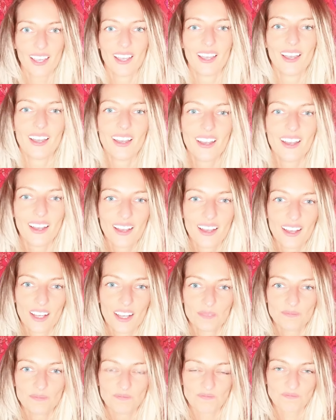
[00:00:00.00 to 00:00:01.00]

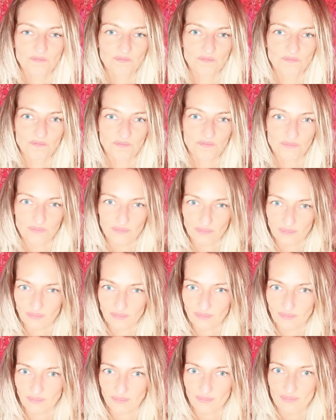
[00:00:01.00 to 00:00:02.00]
Um,
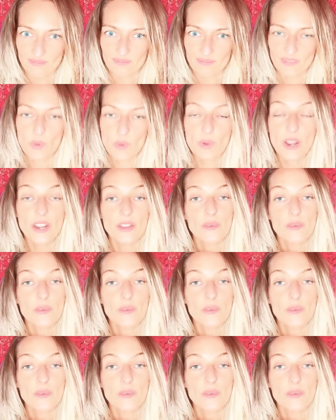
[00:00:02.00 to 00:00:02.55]
where,